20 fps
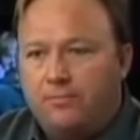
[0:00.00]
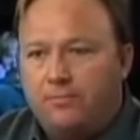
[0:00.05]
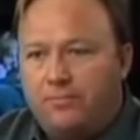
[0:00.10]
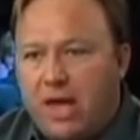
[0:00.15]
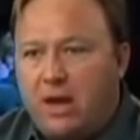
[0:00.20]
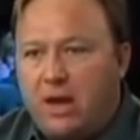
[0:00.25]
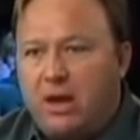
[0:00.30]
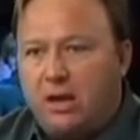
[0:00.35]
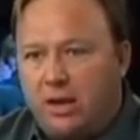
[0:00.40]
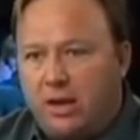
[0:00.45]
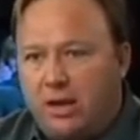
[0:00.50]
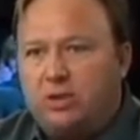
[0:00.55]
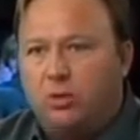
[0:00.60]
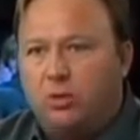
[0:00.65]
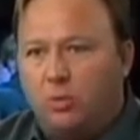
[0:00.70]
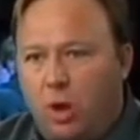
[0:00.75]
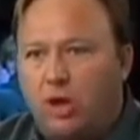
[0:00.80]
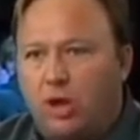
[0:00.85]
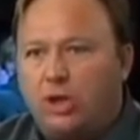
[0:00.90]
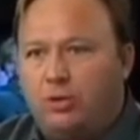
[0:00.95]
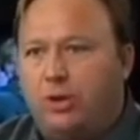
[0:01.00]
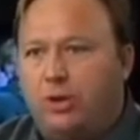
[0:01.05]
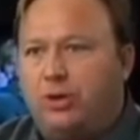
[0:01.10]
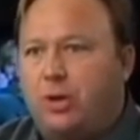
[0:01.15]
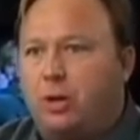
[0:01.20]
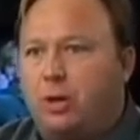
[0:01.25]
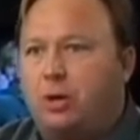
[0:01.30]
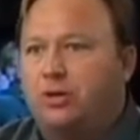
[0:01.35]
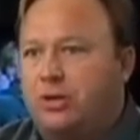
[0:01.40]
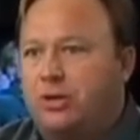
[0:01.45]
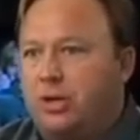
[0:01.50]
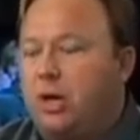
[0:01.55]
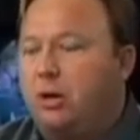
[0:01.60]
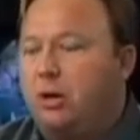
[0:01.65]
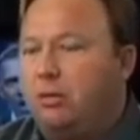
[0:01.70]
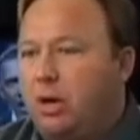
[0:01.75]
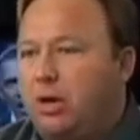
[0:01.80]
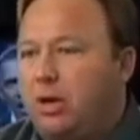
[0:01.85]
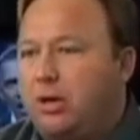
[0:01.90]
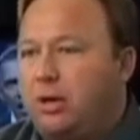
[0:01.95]
that at least the Wall Street Journal said,
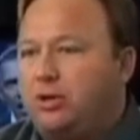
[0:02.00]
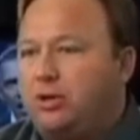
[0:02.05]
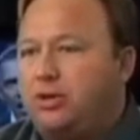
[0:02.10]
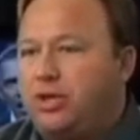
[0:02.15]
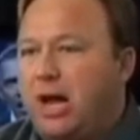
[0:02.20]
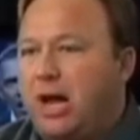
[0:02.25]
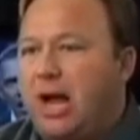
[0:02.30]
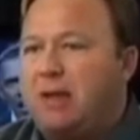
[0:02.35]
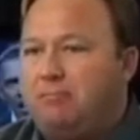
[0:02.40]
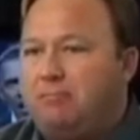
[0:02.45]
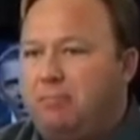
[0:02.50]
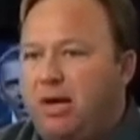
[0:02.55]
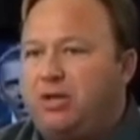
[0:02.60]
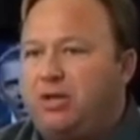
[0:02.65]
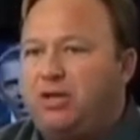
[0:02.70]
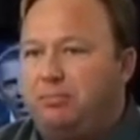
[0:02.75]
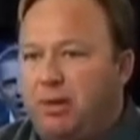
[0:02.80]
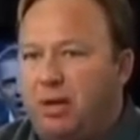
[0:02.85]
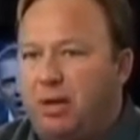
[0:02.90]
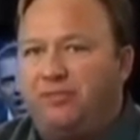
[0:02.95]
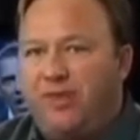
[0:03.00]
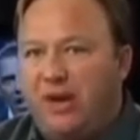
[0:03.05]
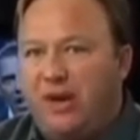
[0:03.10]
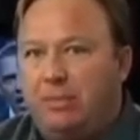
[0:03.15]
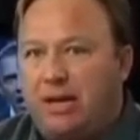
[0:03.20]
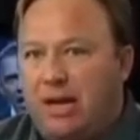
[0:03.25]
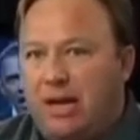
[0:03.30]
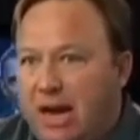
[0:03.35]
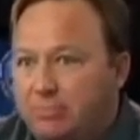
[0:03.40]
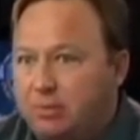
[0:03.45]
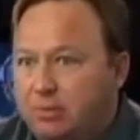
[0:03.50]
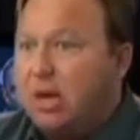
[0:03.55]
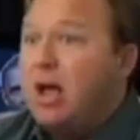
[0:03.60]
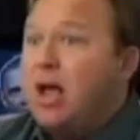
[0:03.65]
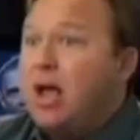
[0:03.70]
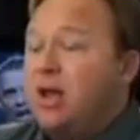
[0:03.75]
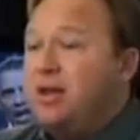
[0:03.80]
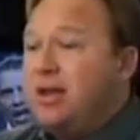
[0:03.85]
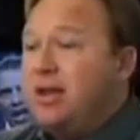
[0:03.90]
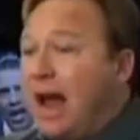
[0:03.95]
oh, look, here's giant bids to build FEMA
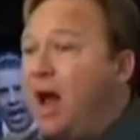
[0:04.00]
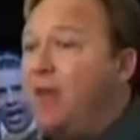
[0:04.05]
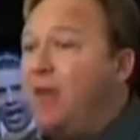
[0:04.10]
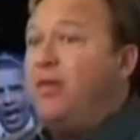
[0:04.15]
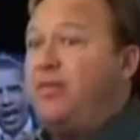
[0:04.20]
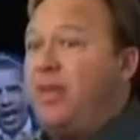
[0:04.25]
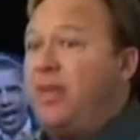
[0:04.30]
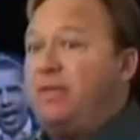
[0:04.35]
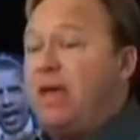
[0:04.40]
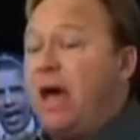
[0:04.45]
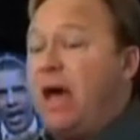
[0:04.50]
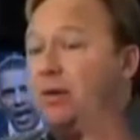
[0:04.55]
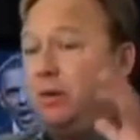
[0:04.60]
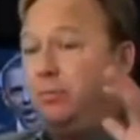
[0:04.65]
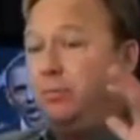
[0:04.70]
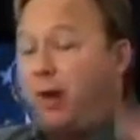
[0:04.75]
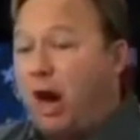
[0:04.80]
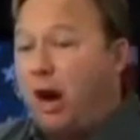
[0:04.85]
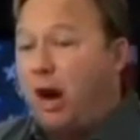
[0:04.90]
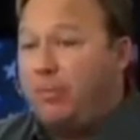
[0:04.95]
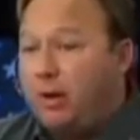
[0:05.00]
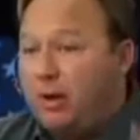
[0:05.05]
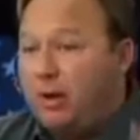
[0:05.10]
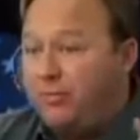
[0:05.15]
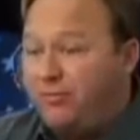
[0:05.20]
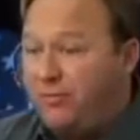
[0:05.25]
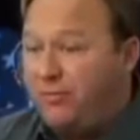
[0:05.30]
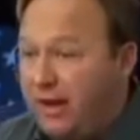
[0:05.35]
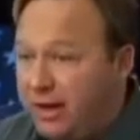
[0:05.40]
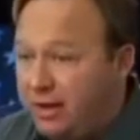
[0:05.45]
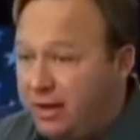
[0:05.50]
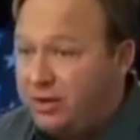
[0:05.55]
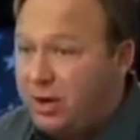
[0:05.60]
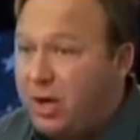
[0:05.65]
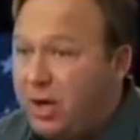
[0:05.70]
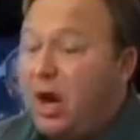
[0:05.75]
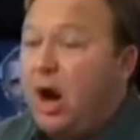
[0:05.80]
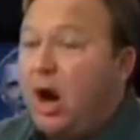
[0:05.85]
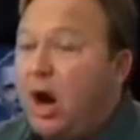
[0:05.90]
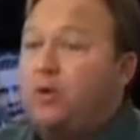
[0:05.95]
camps. Now that they got Department of
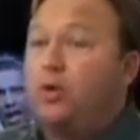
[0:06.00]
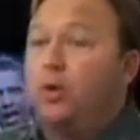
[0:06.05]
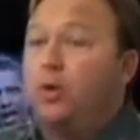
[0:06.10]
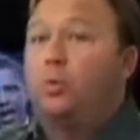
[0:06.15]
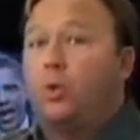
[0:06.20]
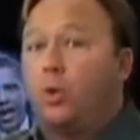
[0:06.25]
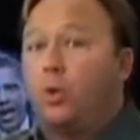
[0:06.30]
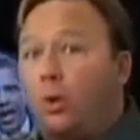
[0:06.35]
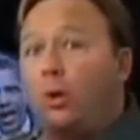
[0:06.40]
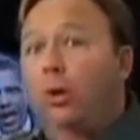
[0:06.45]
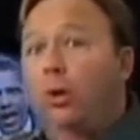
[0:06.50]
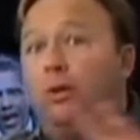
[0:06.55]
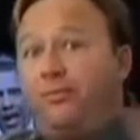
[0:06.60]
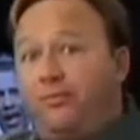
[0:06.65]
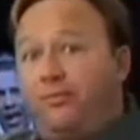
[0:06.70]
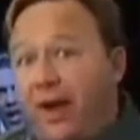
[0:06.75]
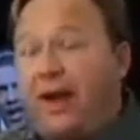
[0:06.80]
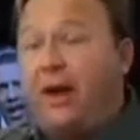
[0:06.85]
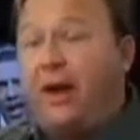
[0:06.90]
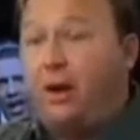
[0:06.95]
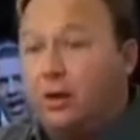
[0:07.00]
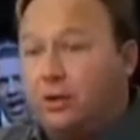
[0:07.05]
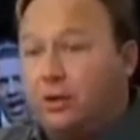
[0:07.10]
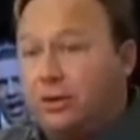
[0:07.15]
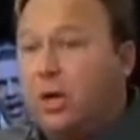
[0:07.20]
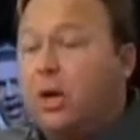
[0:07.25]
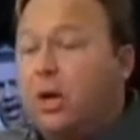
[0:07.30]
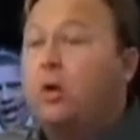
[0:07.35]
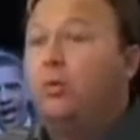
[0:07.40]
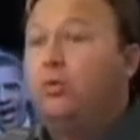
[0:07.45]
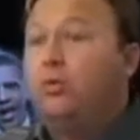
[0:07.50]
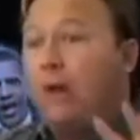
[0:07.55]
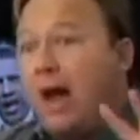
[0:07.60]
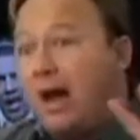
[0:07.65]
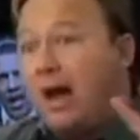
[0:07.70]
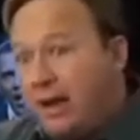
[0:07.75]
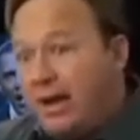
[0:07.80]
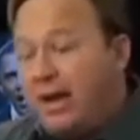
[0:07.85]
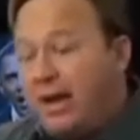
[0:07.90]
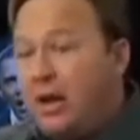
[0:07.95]
Defense under Rural Affairs
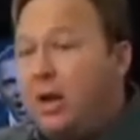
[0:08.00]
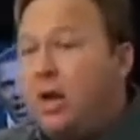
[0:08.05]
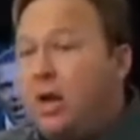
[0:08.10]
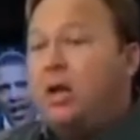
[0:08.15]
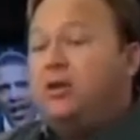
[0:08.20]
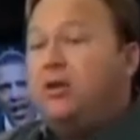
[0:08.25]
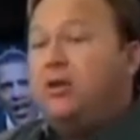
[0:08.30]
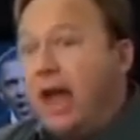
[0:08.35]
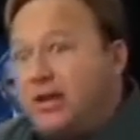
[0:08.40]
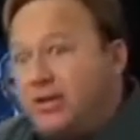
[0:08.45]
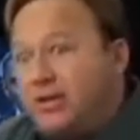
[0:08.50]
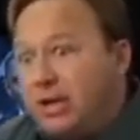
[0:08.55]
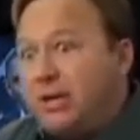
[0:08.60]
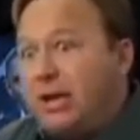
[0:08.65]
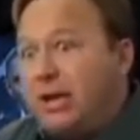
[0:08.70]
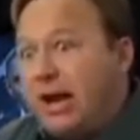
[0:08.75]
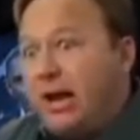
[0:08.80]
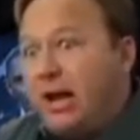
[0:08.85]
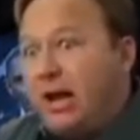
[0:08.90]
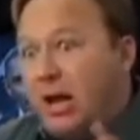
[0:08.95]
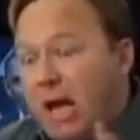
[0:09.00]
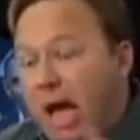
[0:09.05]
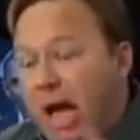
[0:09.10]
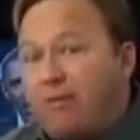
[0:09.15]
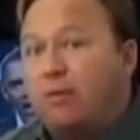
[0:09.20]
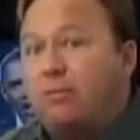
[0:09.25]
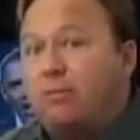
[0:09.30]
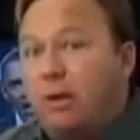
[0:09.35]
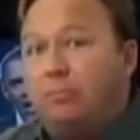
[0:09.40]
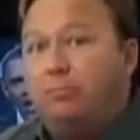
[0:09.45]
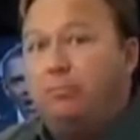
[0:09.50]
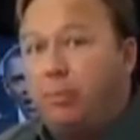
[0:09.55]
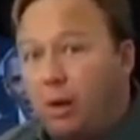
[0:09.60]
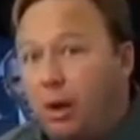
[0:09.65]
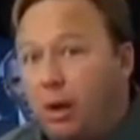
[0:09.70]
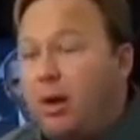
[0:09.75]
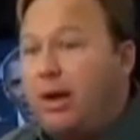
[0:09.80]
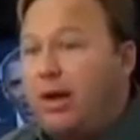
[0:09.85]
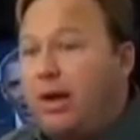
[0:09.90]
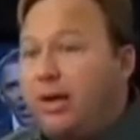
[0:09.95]
running it, designating government
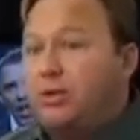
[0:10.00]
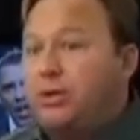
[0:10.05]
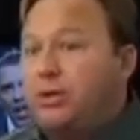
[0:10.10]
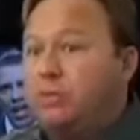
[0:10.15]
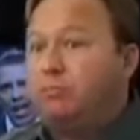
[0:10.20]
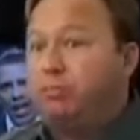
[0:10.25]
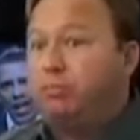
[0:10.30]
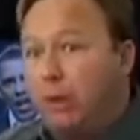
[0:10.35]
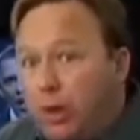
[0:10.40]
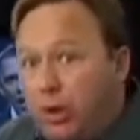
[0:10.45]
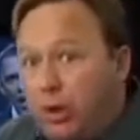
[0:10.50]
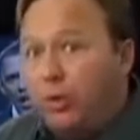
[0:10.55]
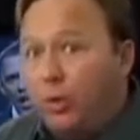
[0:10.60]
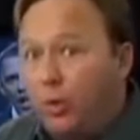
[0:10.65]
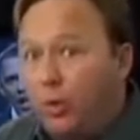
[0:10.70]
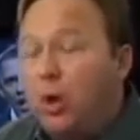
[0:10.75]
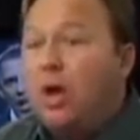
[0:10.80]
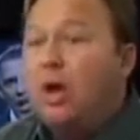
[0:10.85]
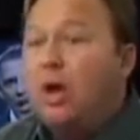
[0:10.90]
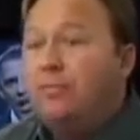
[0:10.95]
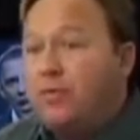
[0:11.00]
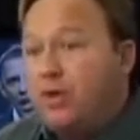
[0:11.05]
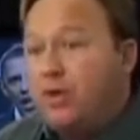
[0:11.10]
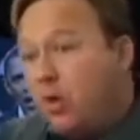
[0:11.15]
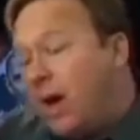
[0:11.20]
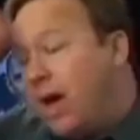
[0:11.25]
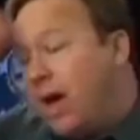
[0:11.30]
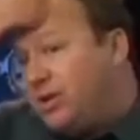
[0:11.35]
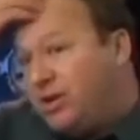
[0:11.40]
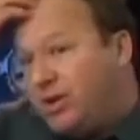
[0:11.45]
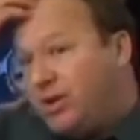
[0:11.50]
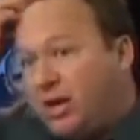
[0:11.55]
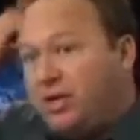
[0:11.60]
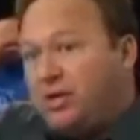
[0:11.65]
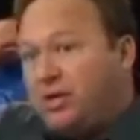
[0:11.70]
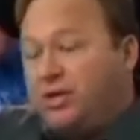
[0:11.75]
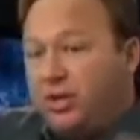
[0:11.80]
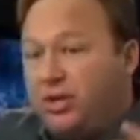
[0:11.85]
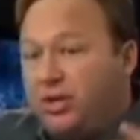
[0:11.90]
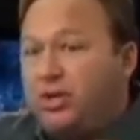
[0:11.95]
employees as blue, U.S.
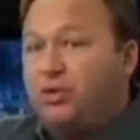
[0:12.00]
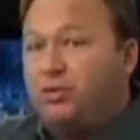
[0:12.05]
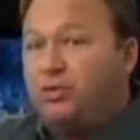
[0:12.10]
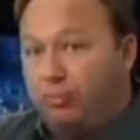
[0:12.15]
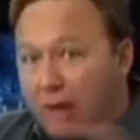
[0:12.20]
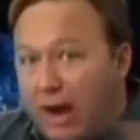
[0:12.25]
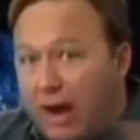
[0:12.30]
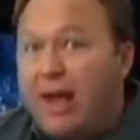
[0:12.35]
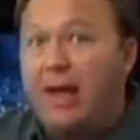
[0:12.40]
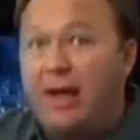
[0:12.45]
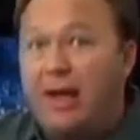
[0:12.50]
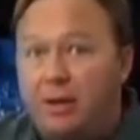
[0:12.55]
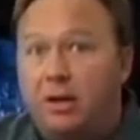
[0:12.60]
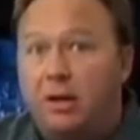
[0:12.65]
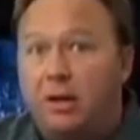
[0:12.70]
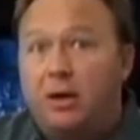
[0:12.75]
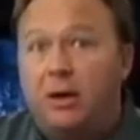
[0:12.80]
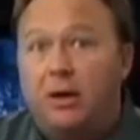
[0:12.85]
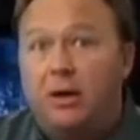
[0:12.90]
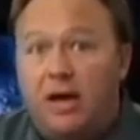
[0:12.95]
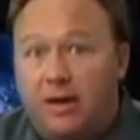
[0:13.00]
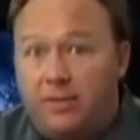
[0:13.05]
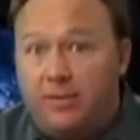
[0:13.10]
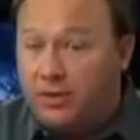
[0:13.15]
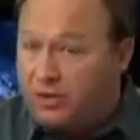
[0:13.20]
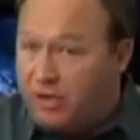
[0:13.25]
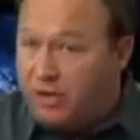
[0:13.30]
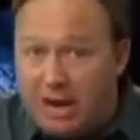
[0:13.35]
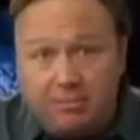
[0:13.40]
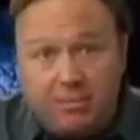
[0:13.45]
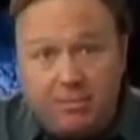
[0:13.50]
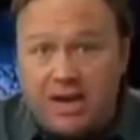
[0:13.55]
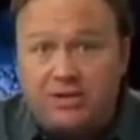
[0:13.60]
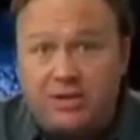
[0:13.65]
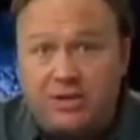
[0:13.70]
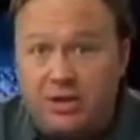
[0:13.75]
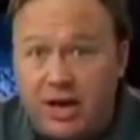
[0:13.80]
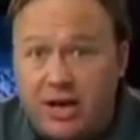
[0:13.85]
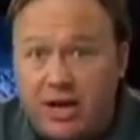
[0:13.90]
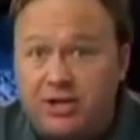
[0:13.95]
citizens as red, in the same
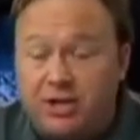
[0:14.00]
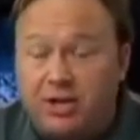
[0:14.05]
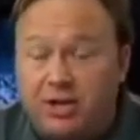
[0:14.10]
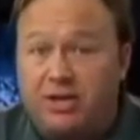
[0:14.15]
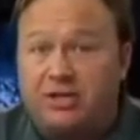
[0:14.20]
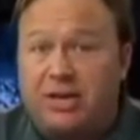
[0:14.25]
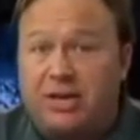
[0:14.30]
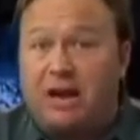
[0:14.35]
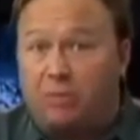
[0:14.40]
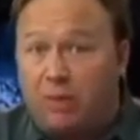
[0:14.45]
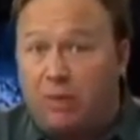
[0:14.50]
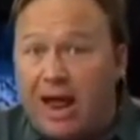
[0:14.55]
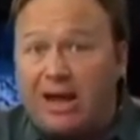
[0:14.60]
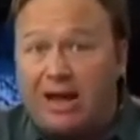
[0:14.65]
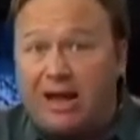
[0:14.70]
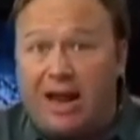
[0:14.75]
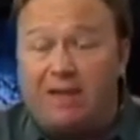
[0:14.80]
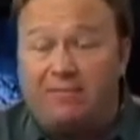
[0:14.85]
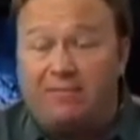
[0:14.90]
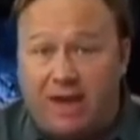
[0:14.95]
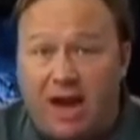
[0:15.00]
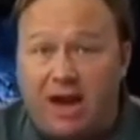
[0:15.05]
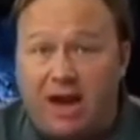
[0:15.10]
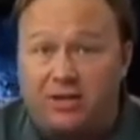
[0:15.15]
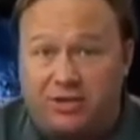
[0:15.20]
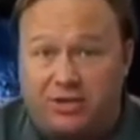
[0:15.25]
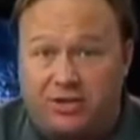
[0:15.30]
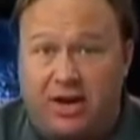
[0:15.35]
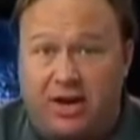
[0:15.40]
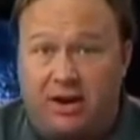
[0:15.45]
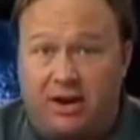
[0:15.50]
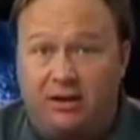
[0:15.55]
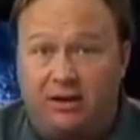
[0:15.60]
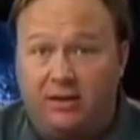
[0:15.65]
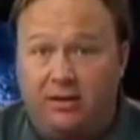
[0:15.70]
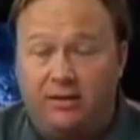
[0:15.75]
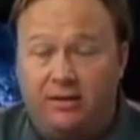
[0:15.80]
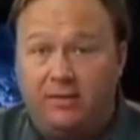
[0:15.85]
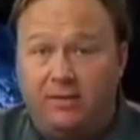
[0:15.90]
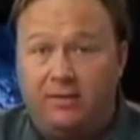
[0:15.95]
designation as Iraq and Afghanistan,